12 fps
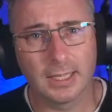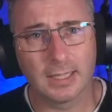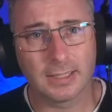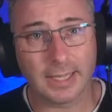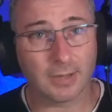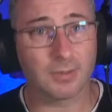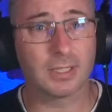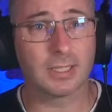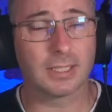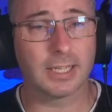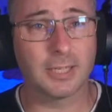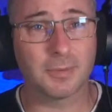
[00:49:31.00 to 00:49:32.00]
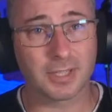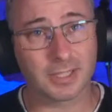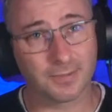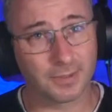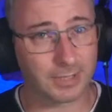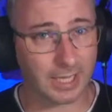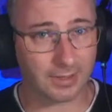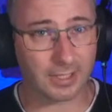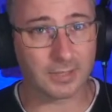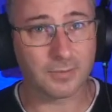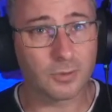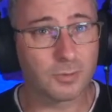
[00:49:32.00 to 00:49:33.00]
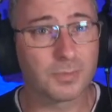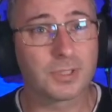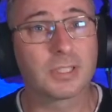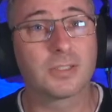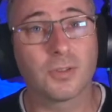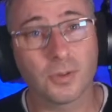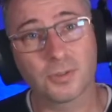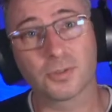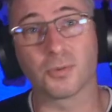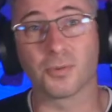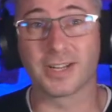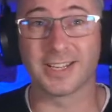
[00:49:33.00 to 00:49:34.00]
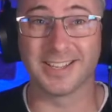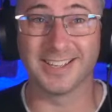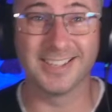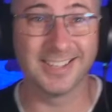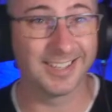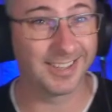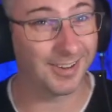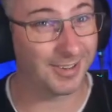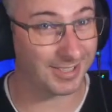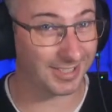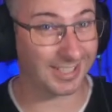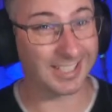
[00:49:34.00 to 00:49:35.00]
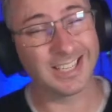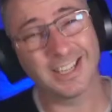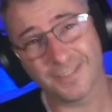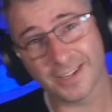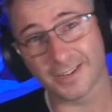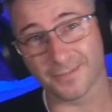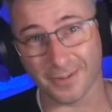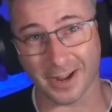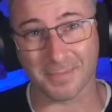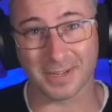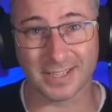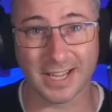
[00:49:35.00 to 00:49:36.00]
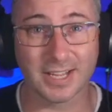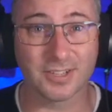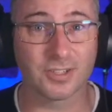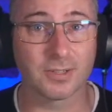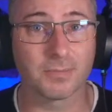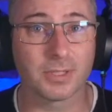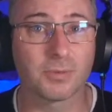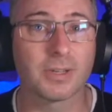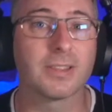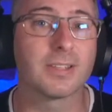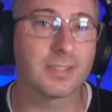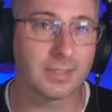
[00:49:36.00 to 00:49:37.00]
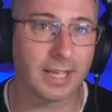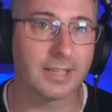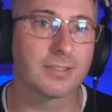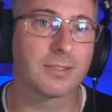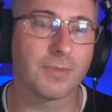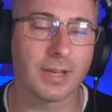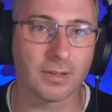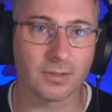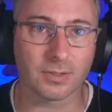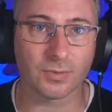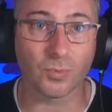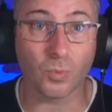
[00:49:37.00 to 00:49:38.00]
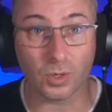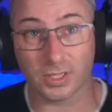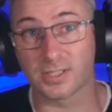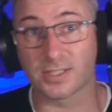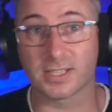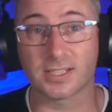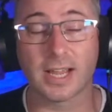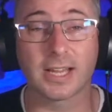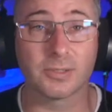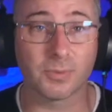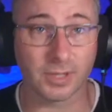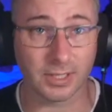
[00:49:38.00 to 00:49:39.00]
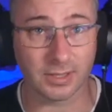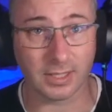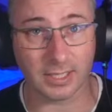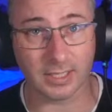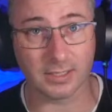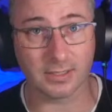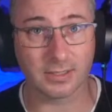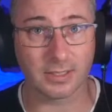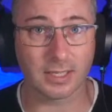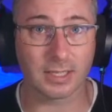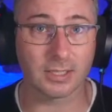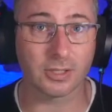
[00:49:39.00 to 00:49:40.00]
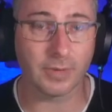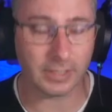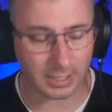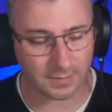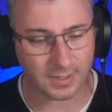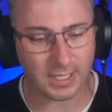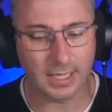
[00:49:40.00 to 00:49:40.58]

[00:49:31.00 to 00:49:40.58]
Now, anyone that's filled out these forms knows already there is significant fragmentation between the states around what is contained within these directives,